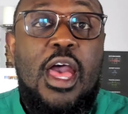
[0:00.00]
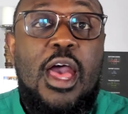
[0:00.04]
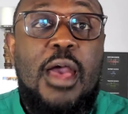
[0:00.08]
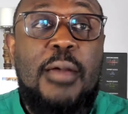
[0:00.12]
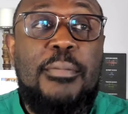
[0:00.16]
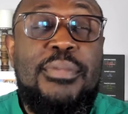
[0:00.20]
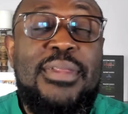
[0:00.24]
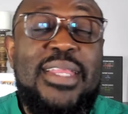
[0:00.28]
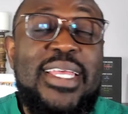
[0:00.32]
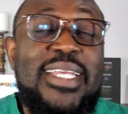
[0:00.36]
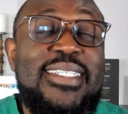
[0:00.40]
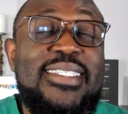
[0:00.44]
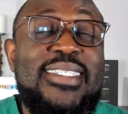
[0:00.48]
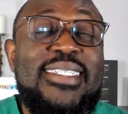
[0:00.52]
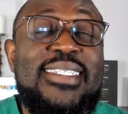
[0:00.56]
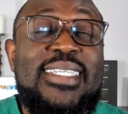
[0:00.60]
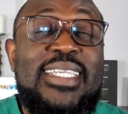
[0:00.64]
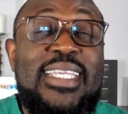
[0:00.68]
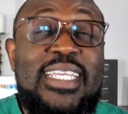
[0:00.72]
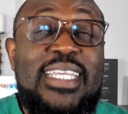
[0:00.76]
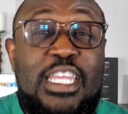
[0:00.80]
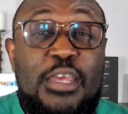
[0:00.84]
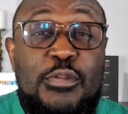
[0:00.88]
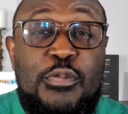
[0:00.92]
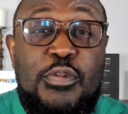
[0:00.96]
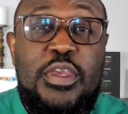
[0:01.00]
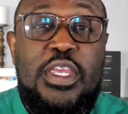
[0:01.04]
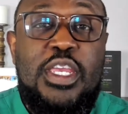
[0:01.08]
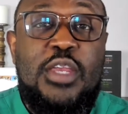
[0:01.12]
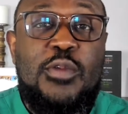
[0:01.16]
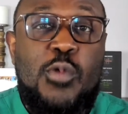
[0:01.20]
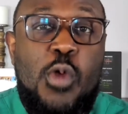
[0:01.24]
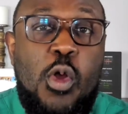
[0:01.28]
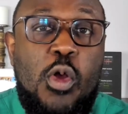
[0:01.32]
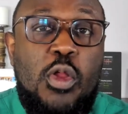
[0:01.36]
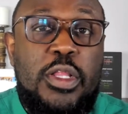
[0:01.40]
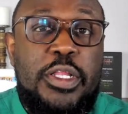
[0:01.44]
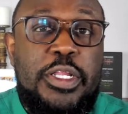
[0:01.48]
plays a significant
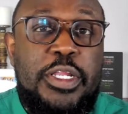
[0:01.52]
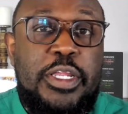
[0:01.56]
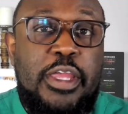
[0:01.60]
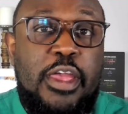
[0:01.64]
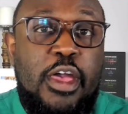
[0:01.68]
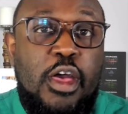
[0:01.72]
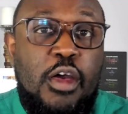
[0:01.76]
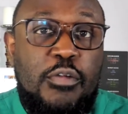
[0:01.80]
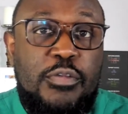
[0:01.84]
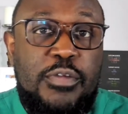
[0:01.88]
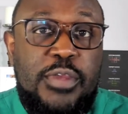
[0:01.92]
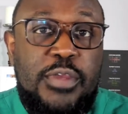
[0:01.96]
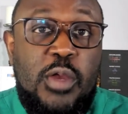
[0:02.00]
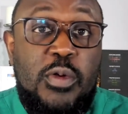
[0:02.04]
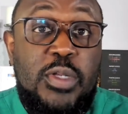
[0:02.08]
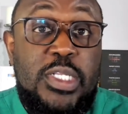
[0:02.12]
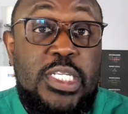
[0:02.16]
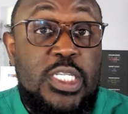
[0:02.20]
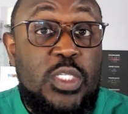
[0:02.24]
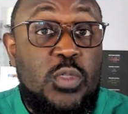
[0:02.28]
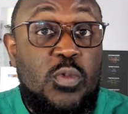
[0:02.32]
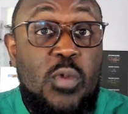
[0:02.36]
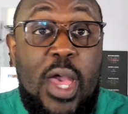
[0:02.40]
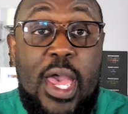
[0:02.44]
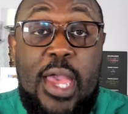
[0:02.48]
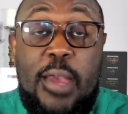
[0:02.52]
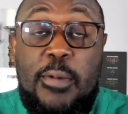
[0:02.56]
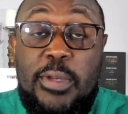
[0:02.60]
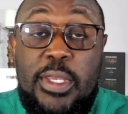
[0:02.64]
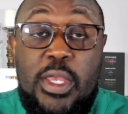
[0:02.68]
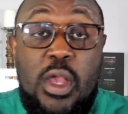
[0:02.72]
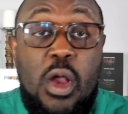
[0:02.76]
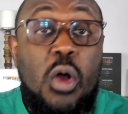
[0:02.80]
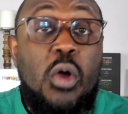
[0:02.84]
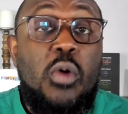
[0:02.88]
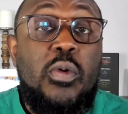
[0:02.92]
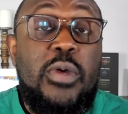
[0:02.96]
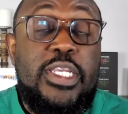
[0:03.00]
role in your healthcare, which is why we
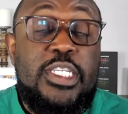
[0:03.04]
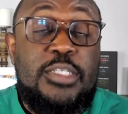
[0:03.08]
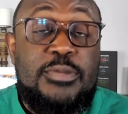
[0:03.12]
always,